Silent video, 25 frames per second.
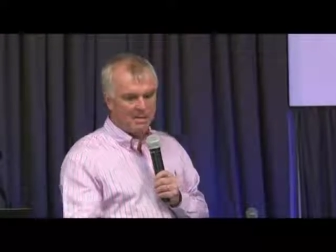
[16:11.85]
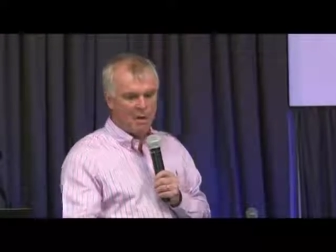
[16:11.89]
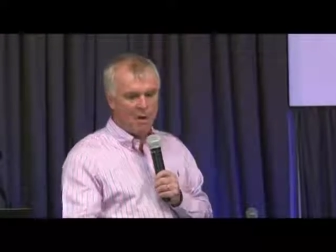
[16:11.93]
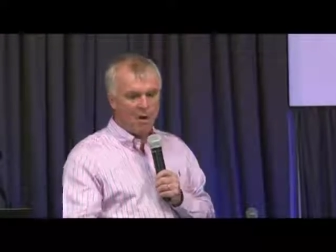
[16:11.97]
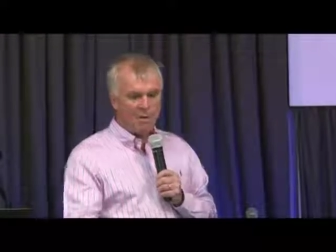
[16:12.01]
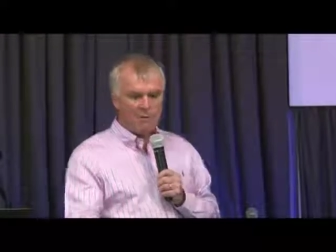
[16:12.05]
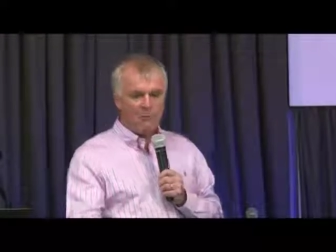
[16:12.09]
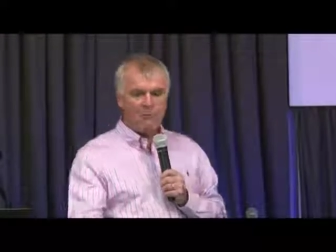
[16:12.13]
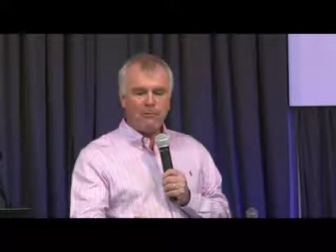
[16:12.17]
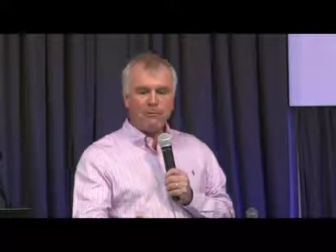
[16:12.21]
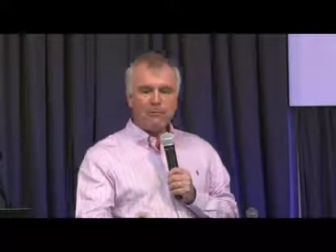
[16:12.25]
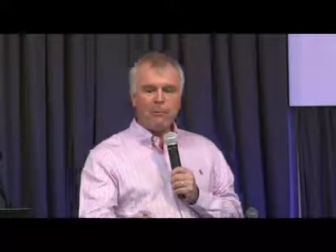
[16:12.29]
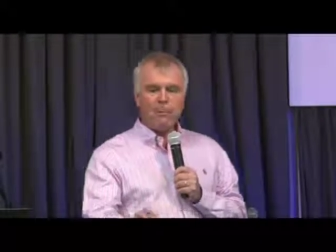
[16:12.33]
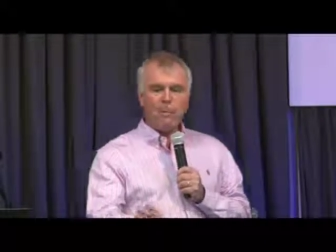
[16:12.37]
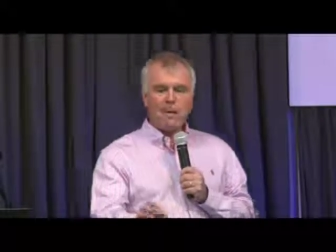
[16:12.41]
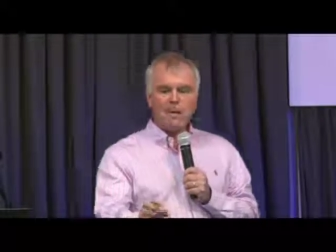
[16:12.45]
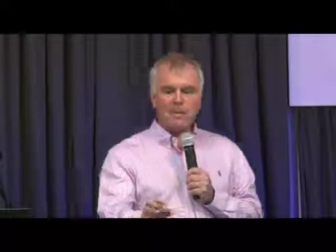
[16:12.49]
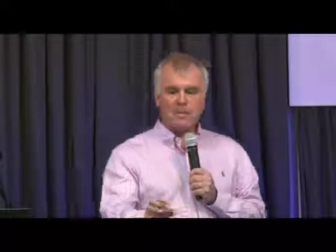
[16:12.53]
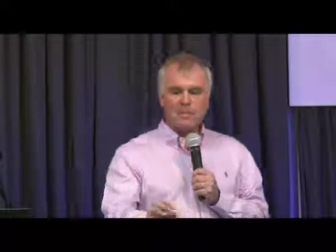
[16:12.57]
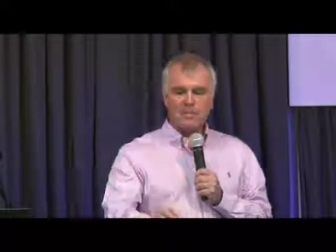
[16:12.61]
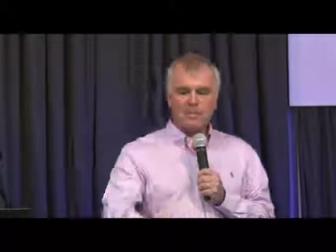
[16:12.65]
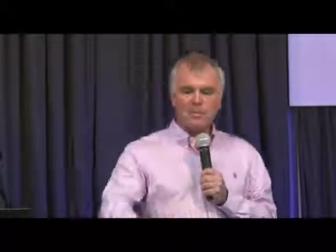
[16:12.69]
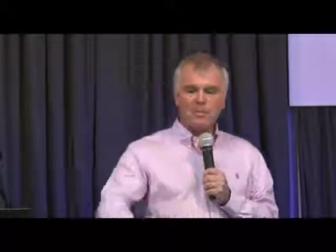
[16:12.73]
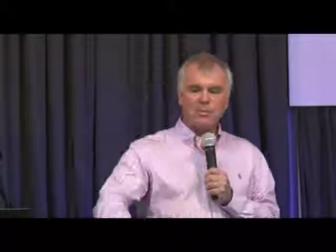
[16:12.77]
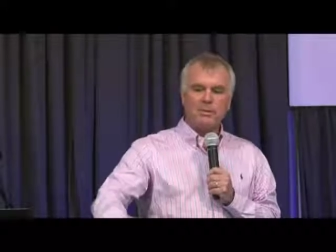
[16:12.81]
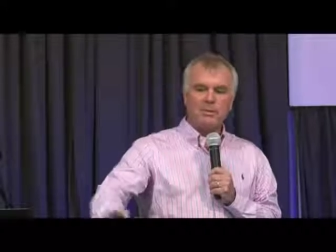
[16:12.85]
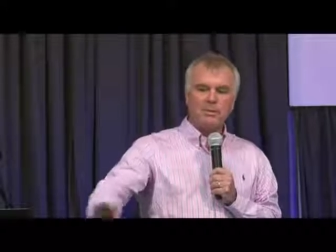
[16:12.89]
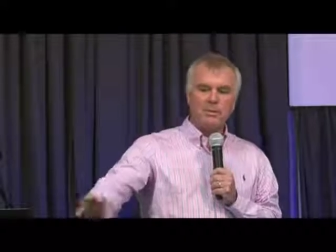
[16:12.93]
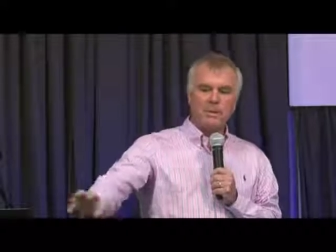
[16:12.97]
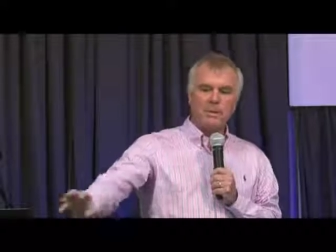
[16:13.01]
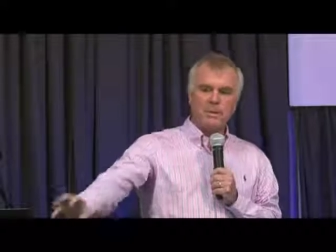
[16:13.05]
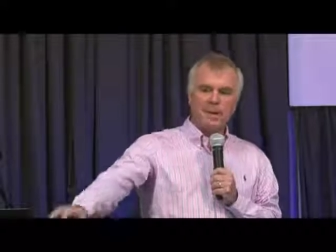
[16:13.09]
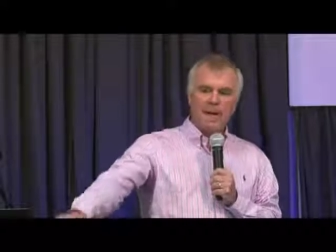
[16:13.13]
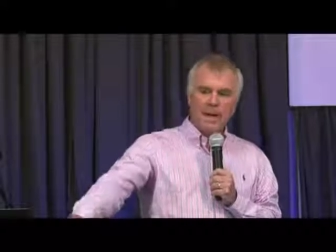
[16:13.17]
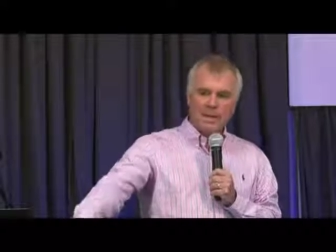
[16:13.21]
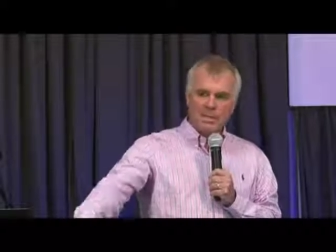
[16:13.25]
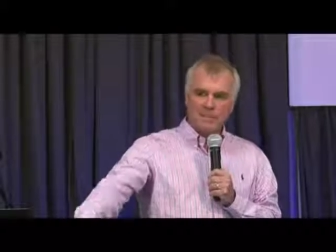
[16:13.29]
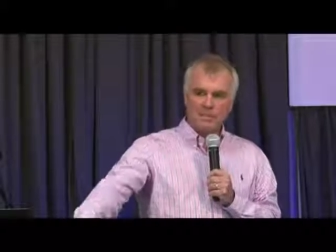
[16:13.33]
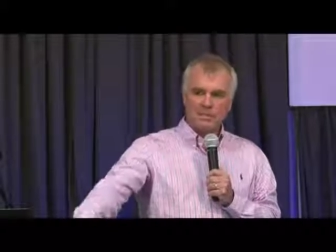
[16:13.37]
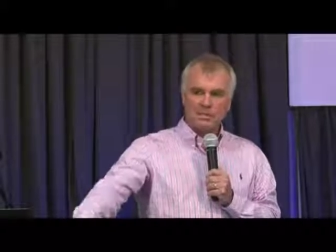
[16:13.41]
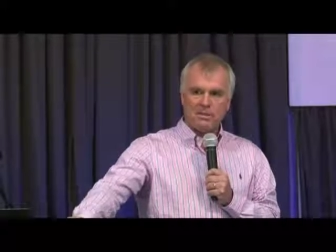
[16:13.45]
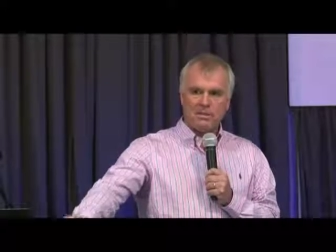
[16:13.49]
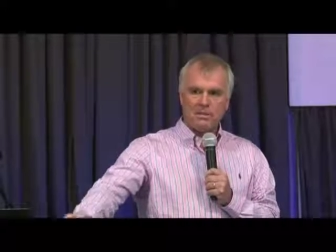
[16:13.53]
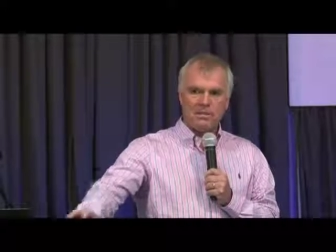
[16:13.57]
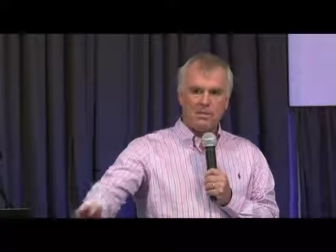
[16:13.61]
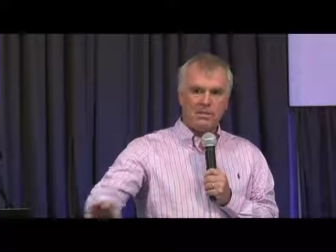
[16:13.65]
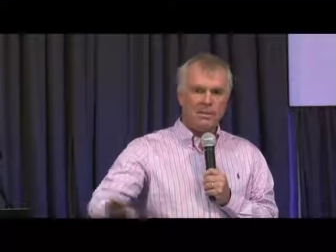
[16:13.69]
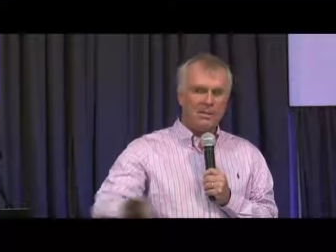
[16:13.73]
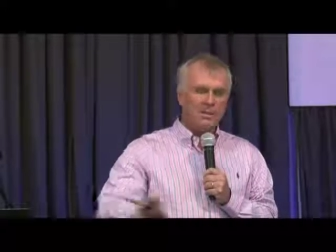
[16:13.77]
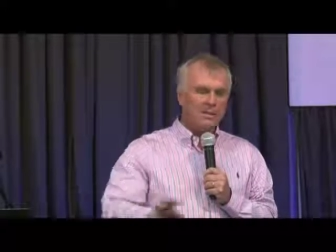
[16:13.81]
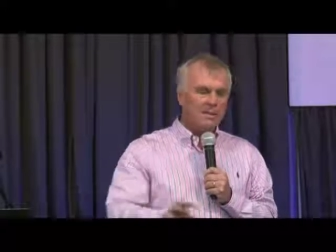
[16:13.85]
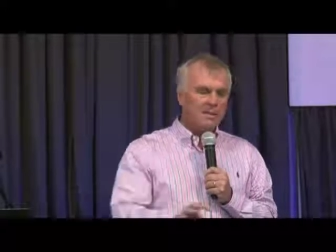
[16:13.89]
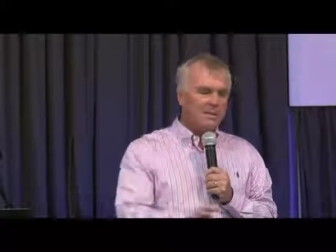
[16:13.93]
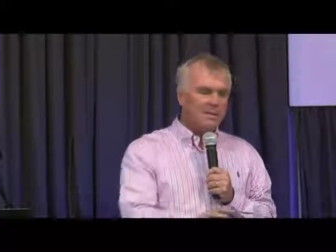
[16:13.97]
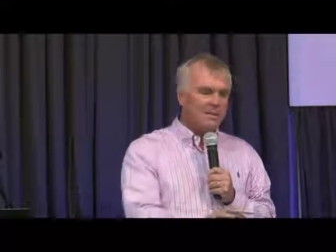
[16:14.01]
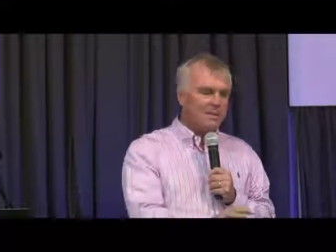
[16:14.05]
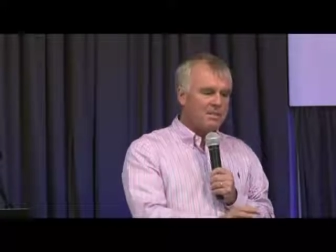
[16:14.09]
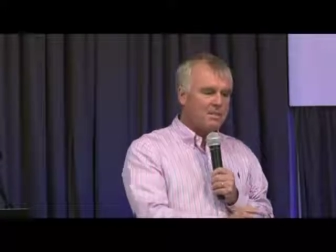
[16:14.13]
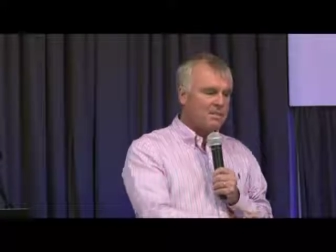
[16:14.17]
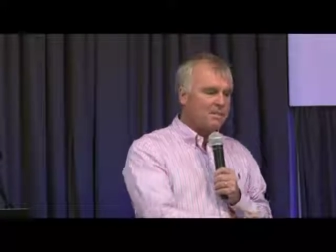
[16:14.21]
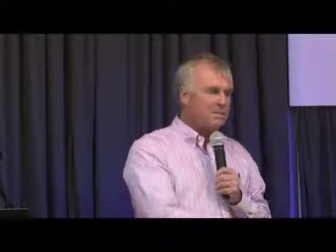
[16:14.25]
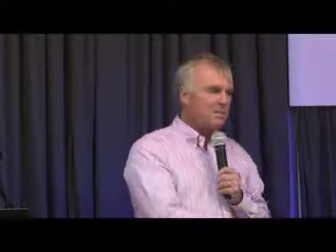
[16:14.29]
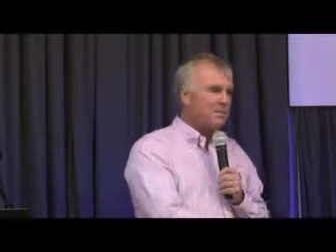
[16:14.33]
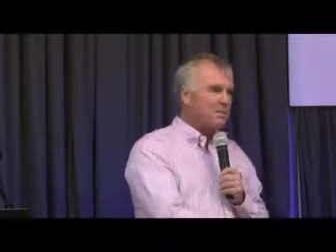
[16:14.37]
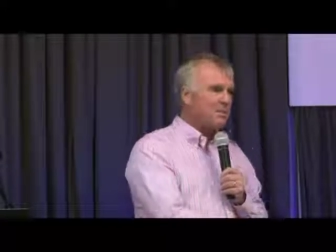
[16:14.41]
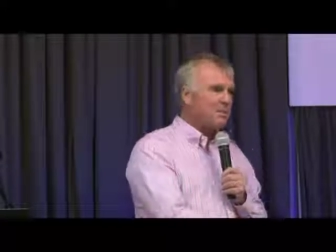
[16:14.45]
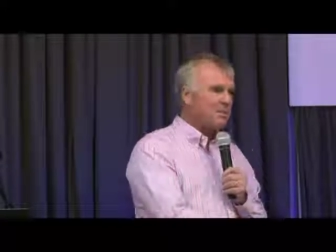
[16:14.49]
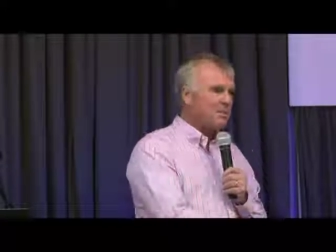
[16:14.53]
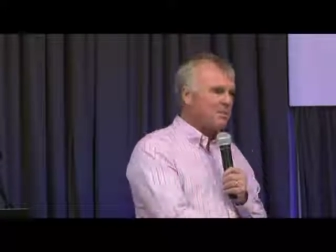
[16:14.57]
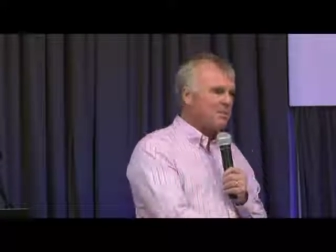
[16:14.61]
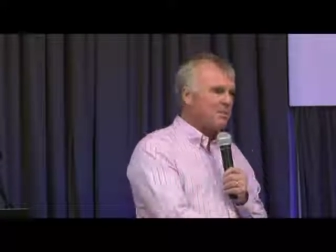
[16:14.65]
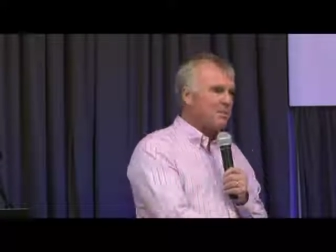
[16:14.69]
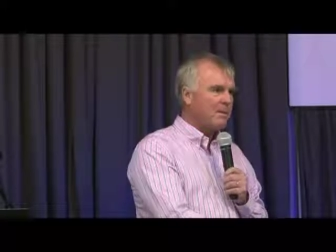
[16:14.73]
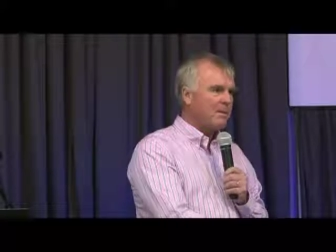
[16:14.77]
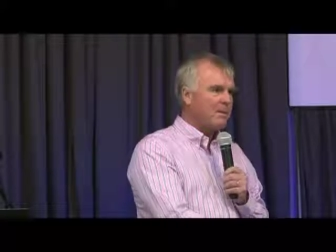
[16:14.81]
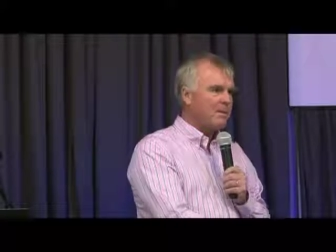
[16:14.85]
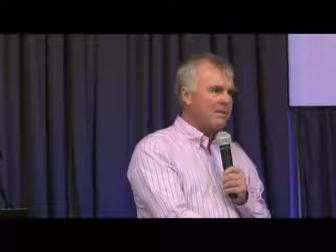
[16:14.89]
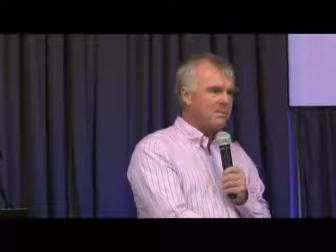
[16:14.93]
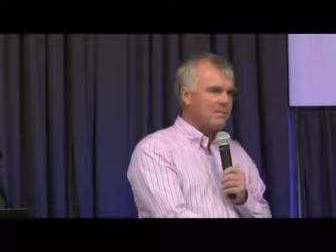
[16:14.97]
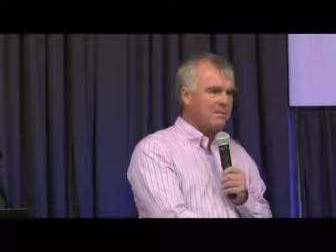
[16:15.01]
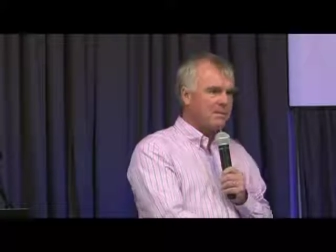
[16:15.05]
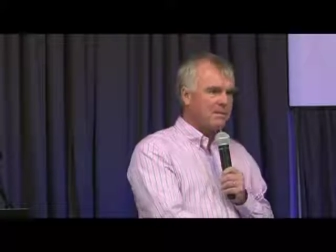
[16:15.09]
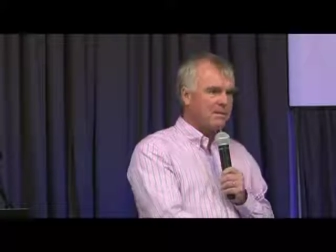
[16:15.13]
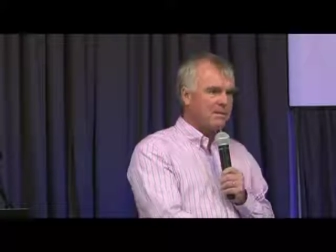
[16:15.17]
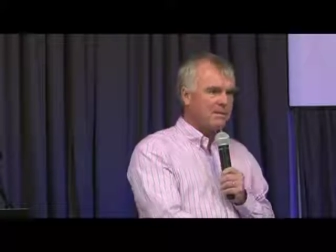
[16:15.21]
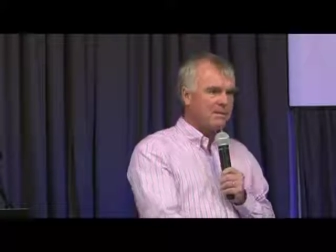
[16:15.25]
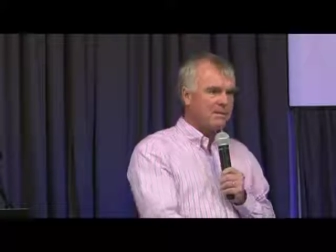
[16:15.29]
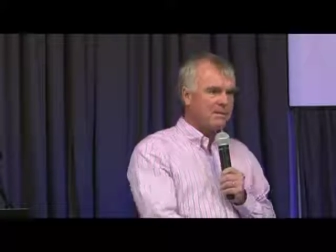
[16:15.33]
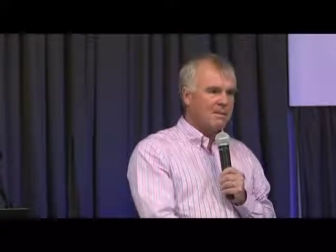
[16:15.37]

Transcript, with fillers: Often, what is true in the natural is true in the spiritual.